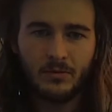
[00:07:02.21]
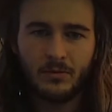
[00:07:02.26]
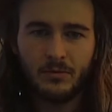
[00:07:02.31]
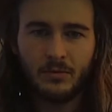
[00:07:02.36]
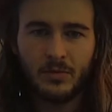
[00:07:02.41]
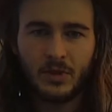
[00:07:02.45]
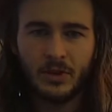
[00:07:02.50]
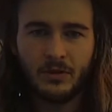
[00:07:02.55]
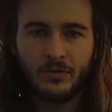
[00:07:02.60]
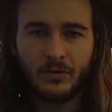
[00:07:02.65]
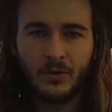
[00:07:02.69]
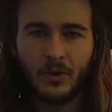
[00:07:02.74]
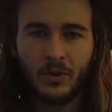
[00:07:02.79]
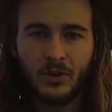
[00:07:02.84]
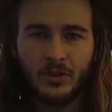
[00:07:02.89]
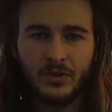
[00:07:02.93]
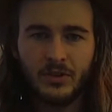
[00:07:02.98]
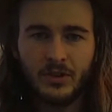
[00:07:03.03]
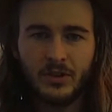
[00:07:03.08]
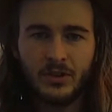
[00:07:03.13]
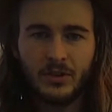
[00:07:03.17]
be
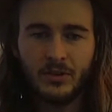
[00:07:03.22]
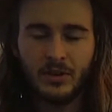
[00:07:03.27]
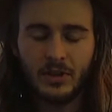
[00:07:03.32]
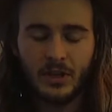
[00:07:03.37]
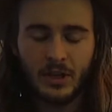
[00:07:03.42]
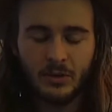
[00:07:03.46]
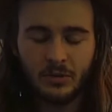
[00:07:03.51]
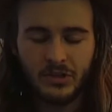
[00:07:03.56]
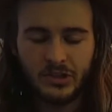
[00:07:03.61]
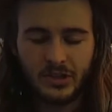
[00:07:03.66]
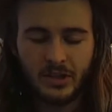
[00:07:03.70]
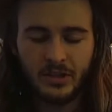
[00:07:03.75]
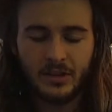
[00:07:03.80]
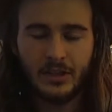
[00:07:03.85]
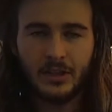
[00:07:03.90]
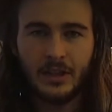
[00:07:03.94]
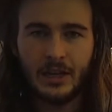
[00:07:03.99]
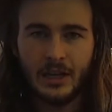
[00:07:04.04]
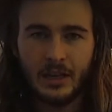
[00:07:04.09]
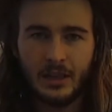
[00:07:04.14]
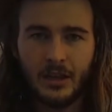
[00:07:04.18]
forced to do. It was
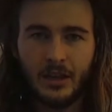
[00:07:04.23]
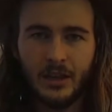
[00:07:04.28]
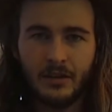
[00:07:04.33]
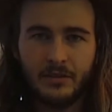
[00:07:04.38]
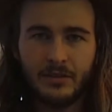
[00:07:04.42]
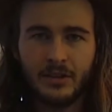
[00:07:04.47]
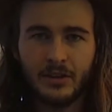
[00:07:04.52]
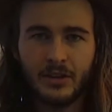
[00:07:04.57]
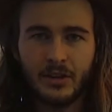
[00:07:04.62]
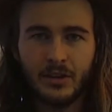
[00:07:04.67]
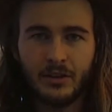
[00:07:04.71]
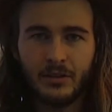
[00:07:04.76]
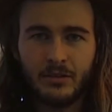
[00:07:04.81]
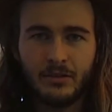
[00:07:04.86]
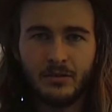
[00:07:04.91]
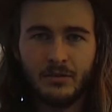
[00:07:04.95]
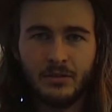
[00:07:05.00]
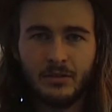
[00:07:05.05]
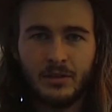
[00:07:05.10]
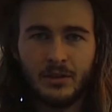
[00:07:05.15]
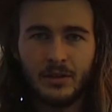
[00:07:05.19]
something that I loved to do.
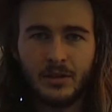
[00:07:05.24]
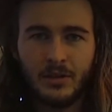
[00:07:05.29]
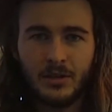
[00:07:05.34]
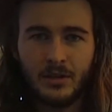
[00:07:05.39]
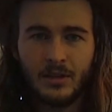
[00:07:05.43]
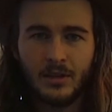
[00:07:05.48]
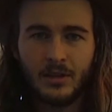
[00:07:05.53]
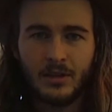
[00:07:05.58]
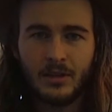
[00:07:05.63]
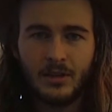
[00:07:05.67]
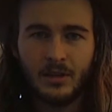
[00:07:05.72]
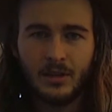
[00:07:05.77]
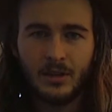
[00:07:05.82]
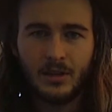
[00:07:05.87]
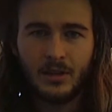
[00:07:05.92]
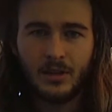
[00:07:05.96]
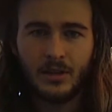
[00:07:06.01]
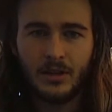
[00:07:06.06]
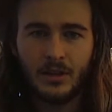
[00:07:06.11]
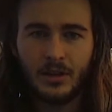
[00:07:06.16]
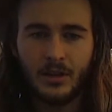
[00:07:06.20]

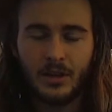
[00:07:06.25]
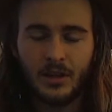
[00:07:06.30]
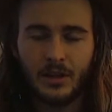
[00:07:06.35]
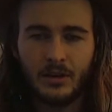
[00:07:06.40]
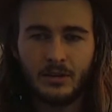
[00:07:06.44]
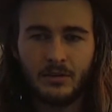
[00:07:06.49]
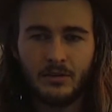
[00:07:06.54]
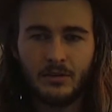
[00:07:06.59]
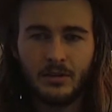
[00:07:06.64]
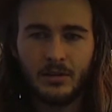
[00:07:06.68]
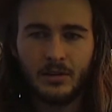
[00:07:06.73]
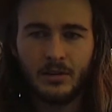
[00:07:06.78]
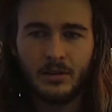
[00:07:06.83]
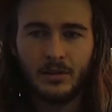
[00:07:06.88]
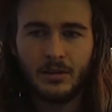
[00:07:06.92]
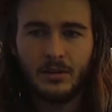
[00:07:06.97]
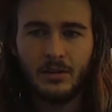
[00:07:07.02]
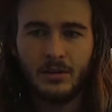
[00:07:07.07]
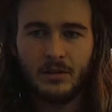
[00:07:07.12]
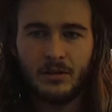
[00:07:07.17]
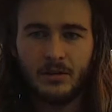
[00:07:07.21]
And
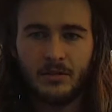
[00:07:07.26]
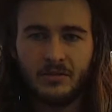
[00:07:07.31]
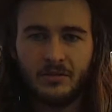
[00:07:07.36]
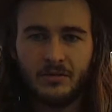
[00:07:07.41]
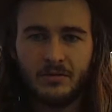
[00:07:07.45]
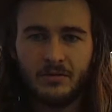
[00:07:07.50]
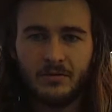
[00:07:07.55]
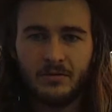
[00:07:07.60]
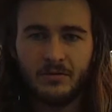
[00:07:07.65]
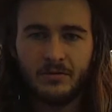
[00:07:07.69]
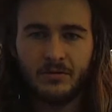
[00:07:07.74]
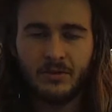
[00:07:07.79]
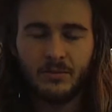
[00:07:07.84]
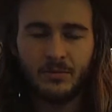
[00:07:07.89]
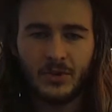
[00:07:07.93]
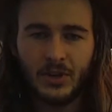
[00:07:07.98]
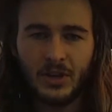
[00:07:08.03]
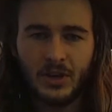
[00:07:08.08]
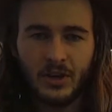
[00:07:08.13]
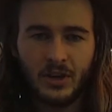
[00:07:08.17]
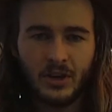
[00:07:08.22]

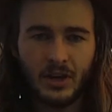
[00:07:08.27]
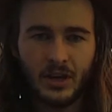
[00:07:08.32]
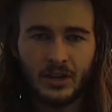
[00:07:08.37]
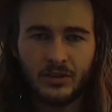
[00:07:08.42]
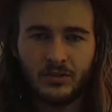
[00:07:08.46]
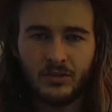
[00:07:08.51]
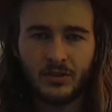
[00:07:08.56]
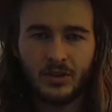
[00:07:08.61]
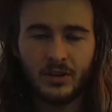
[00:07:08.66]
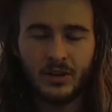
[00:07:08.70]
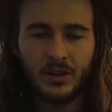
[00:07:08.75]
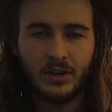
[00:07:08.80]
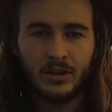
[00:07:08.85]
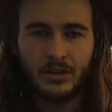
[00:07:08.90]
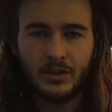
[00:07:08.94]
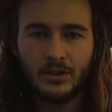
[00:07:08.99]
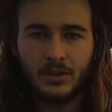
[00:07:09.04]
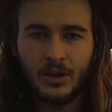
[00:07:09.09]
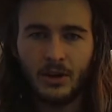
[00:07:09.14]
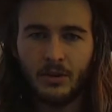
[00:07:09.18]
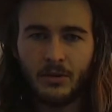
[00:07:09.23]
from there, I
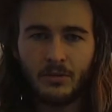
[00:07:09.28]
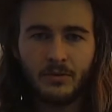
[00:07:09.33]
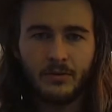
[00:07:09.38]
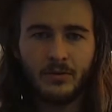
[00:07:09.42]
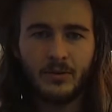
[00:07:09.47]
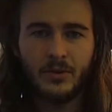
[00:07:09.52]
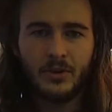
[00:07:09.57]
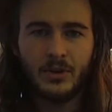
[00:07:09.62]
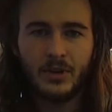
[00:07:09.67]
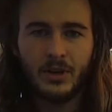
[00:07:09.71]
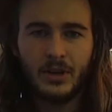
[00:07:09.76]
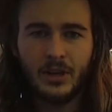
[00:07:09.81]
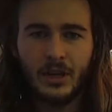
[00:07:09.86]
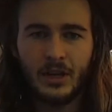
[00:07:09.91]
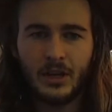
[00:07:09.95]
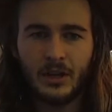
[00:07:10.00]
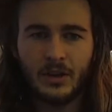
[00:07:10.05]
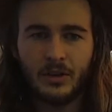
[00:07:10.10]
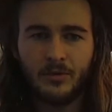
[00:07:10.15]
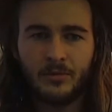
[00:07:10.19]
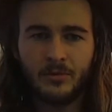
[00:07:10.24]
started going for it,
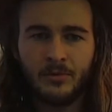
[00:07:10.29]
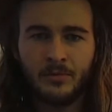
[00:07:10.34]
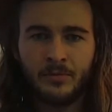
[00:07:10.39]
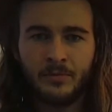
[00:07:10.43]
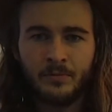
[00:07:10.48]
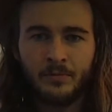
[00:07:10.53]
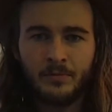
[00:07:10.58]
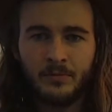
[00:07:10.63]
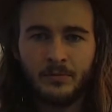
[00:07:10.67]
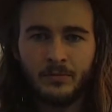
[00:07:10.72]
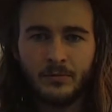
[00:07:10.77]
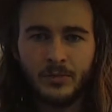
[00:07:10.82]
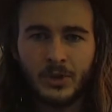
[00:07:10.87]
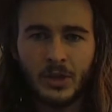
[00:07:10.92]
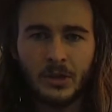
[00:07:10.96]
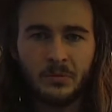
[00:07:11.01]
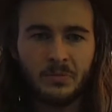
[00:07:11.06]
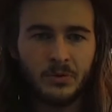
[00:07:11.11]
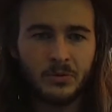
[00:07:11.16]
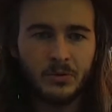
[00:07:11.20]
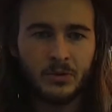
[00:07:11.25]
and
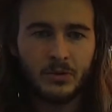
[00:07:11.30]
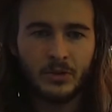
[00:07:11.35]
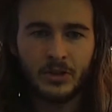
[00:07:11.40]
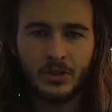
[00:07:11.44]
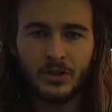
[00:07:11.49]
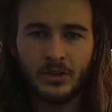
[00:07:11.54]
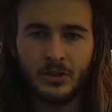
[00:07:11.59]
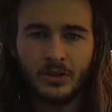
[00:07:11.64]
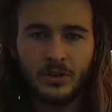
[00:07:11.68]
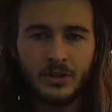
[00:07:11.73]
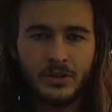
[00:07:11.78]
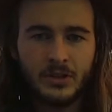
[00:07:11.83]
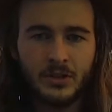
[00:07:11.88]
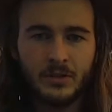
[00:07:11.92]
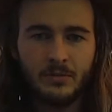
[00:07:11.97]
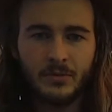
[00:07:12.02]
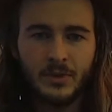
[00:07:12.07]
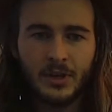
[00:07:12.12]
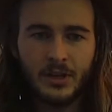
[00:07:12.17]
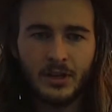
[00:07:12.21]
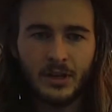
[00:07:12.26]
people were
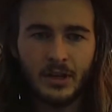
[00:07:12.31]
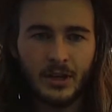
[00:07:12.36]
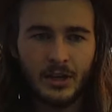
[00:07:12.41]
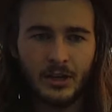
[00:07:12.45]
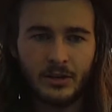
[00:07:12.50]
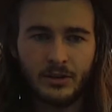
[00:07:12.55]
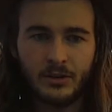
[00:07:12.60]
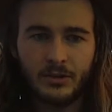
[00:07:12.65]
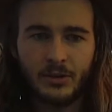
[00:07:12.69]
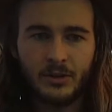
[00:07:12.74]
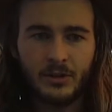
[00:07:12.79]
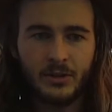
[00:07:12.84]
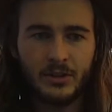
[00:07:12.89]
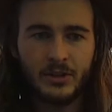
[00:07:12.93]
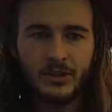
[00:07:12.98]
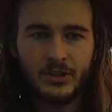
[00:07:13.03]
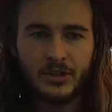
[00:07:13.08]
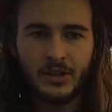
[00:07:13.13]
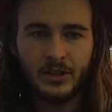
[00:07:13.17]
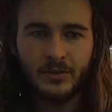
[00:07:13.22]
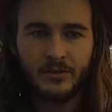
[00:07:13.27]
encouraging me and doing all
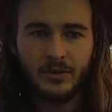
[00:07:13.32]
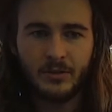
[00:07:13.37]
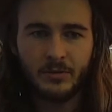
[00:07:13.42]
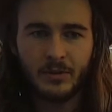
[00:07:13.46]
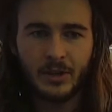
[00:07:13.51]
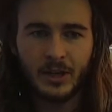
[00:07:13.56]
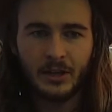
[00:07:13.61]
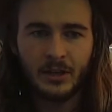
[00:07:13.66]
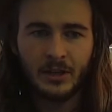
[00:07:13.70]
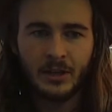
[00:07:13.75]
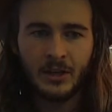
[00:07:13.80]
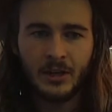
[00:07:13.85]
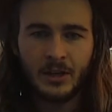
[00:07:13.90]
this stuff. And like,